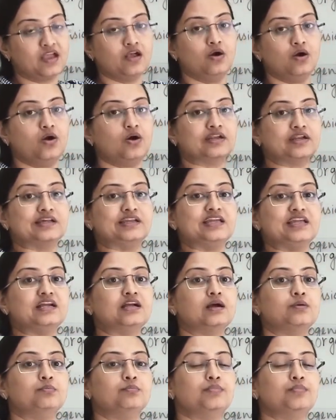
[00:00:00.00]
Organic
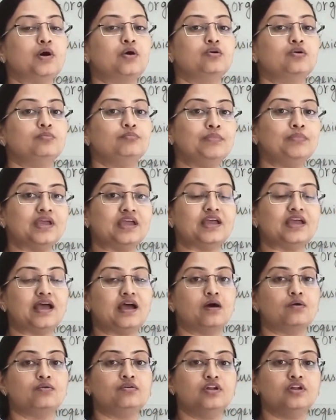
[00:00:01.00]
compound may
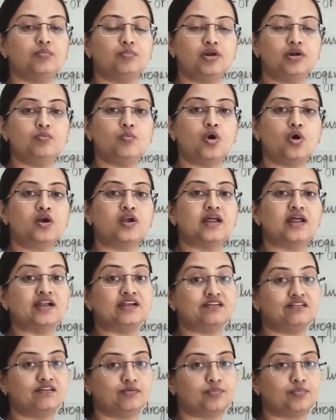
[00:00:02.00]
have double bond
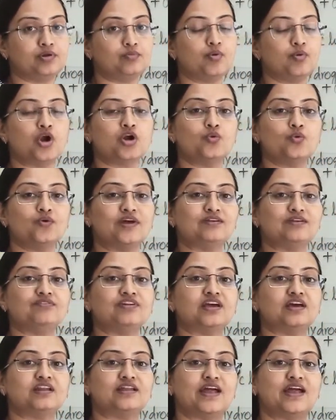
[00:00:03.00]
and triple bond. When we
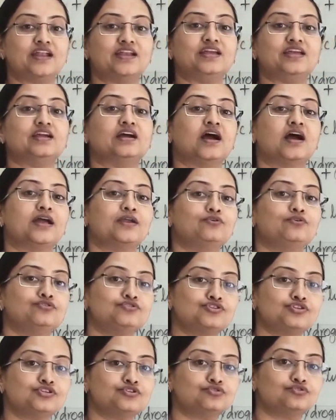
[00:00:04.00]
are adding
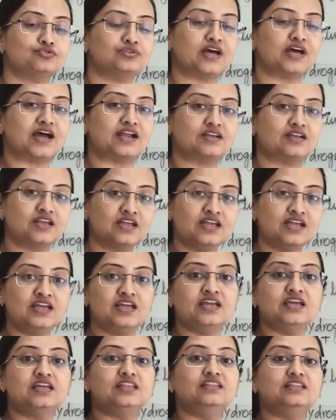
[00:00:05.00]
hydrogen to that,
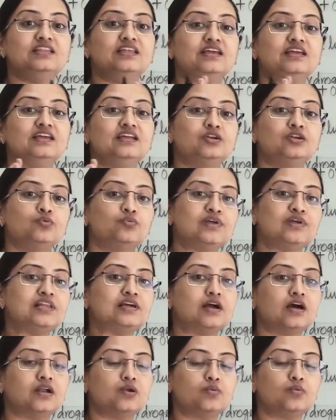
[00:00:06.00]
it will
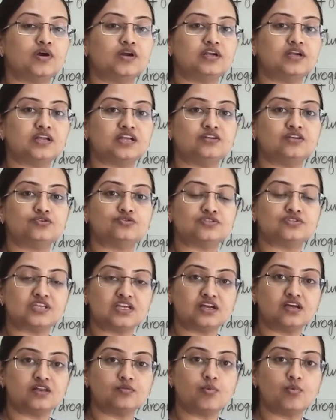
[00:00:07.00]
convert into
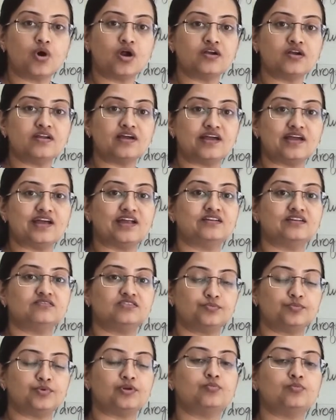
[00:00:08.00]
single bond and
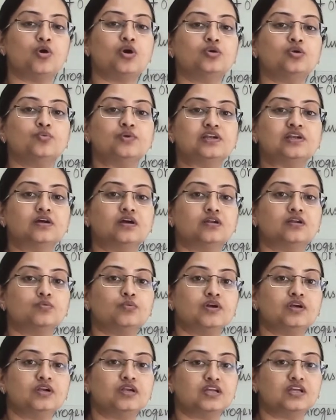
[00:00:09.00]
triple bond will
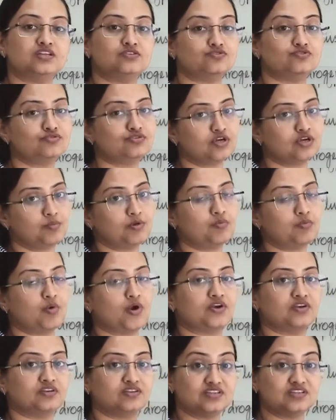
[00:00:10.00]
convert into double
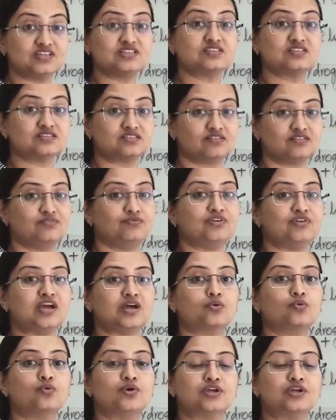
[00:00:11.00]
bond. This we are
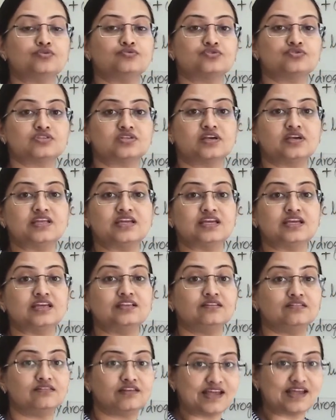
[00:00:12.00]
going to study
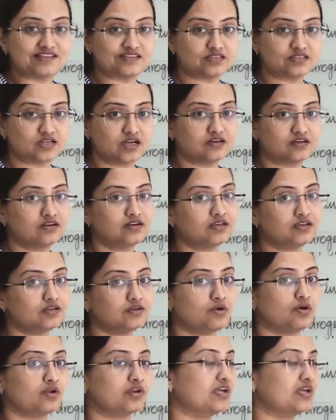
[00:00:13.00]
in 10th standard in
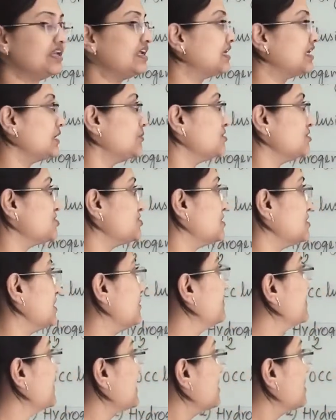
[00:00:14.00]
organic chemistry.
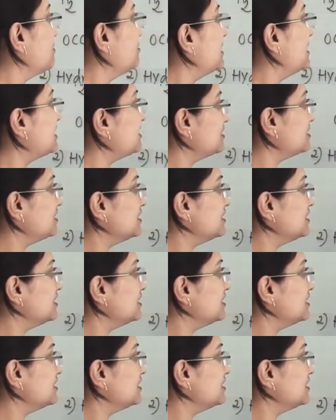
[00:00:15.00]
But